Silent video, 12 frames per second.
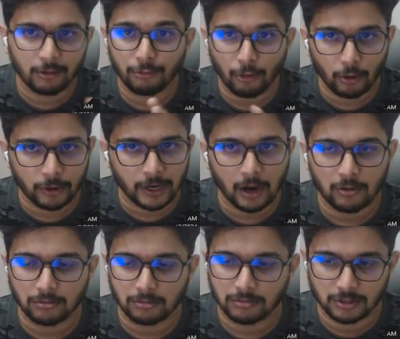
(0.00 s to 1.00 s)
for
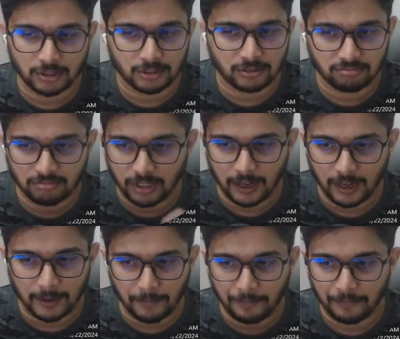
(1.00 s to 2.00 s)
now, just
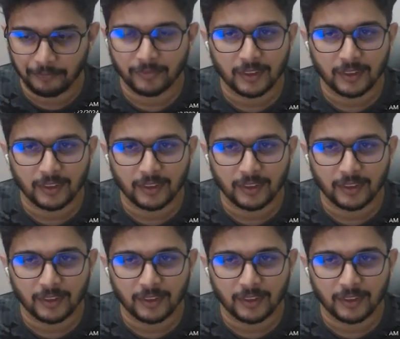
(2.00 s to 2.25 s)
um,